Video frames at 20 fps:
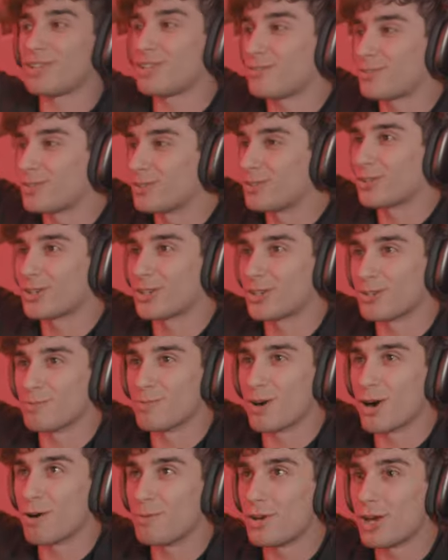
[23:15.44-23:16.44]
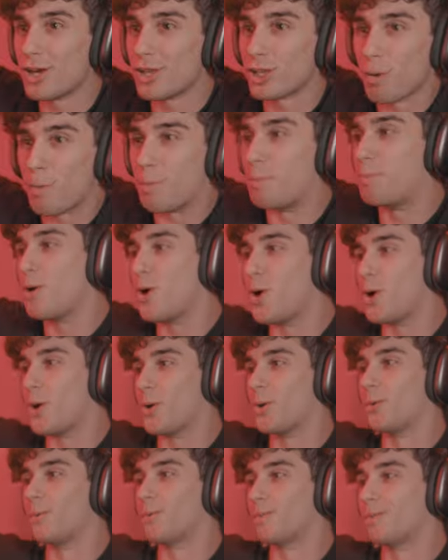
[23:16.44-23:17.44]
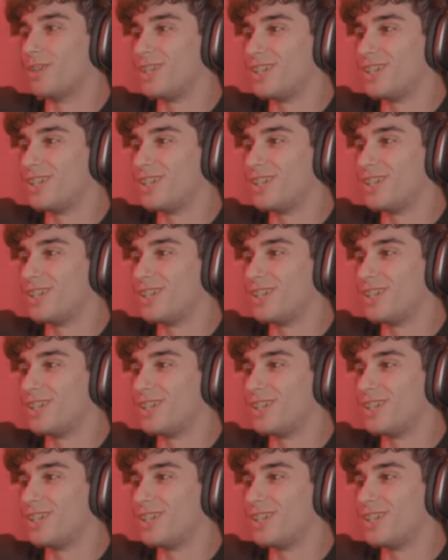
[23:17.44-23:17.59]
feel good moment, and then boom!